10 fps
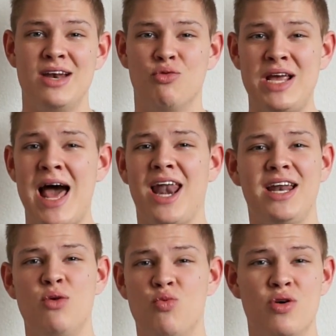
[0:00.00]
In
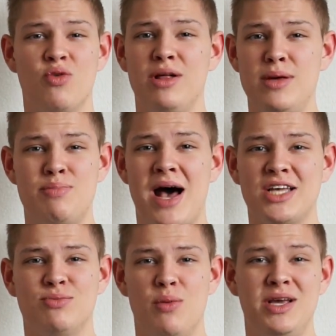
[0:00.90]
reality, it wouldn't really be
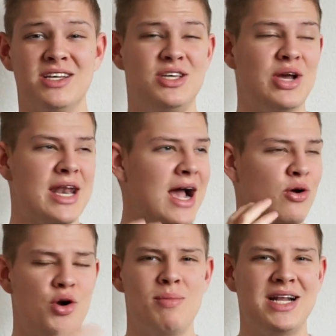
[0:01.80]
possible because you cannot
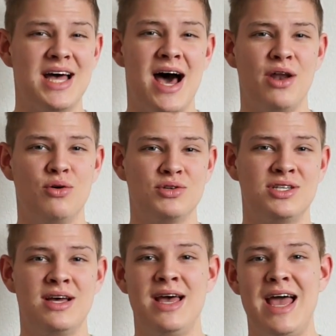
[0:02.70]
go to
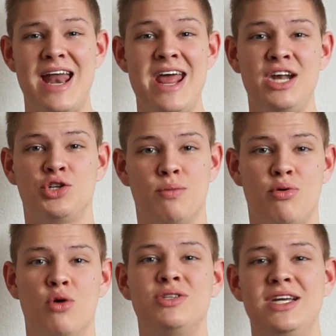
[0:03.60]
McDonald's and hit your
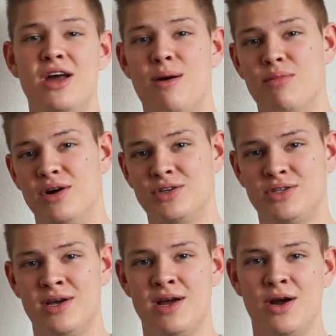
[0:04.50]
protein
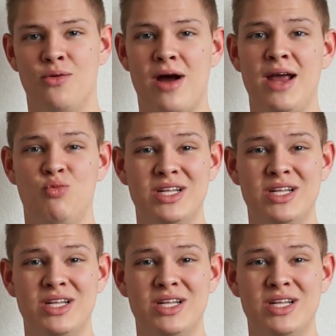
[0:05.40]
numbers, right?